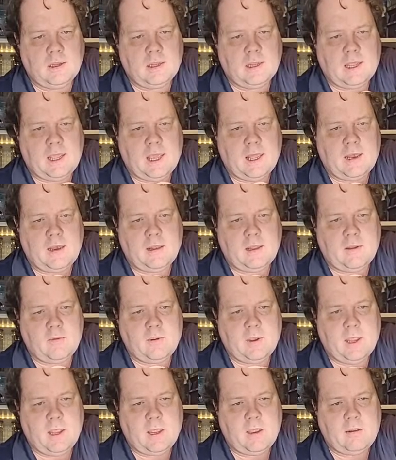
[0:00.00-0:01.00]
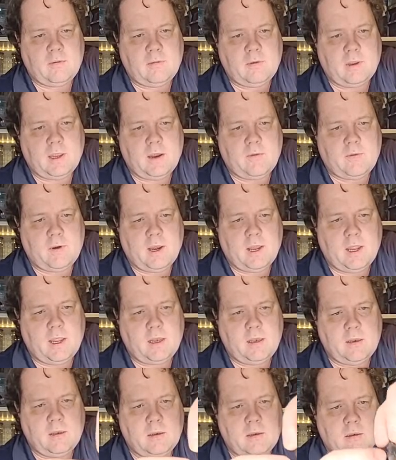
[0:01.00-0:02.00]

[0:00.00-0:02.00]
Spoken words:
cannon that we have ever had.